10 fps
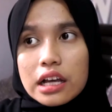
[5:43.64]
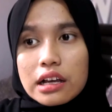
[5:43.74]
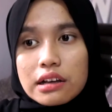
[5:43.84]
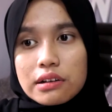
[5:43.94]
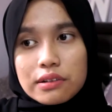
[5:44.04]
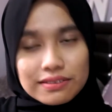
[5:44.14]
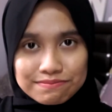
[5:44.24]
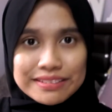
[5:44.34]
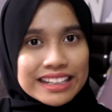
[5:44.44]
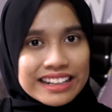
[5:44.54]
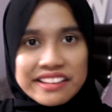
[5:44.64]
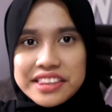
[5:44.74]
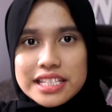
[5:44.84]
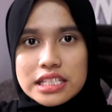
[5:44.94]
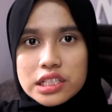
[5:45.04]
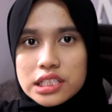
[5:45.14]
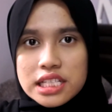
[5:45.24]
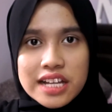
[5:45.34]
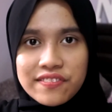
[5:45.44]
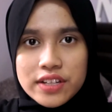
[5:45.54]
Oh, this girl is
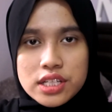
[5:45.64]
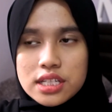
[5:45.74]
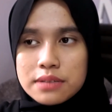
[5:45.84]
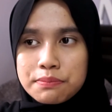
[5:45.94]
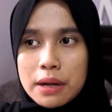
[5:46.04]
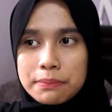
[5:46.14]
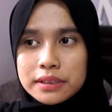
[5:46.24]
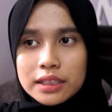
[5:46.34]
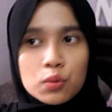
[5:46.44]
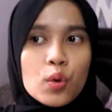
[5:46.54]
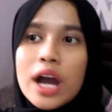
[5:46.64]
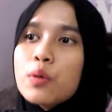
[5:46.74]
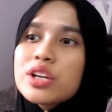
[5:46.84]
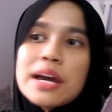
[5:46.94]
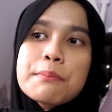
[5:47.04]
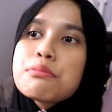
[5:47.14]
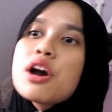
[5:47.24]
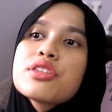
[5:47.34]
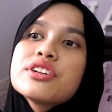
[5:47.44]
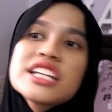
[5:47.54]
not functioning properly. Why would I
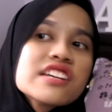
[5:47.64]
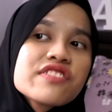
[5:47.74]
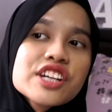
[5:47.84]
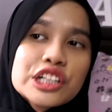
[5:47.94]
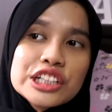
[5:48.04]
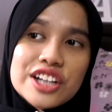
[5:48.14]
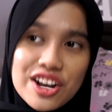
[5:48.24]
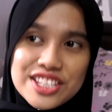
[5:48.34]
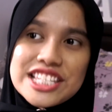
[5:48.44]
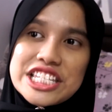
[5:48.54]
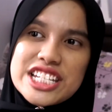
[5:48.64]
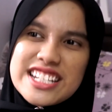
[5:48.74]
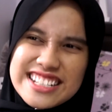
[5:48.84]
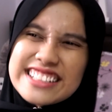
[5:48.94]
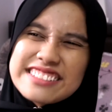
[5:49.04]
bother giving her oxygen?